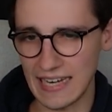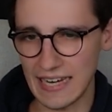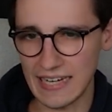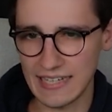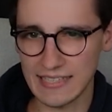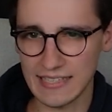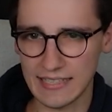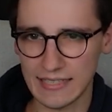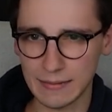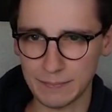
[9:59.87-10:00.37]

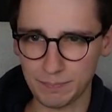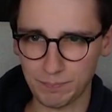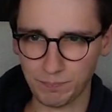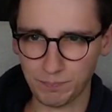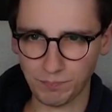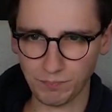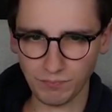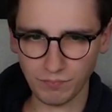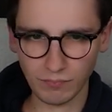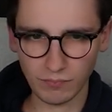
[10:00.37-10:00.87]
Data.
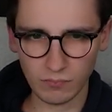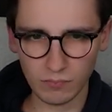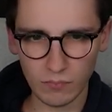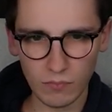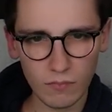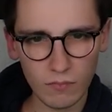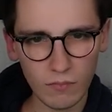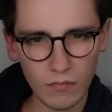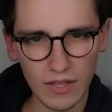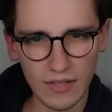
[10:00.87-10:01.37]

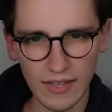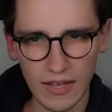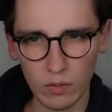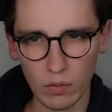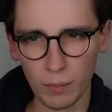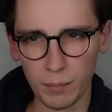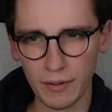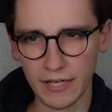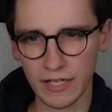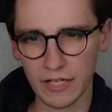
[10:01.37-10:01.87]
That
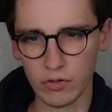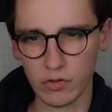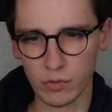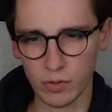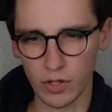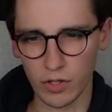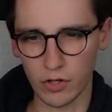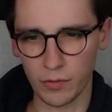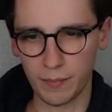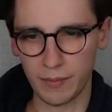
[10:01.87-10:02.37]
will bring you to
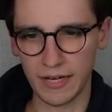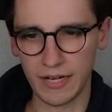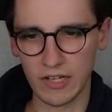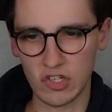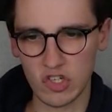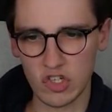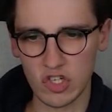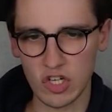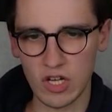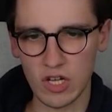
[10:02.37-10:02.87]
another
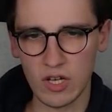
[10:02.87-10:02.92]
page.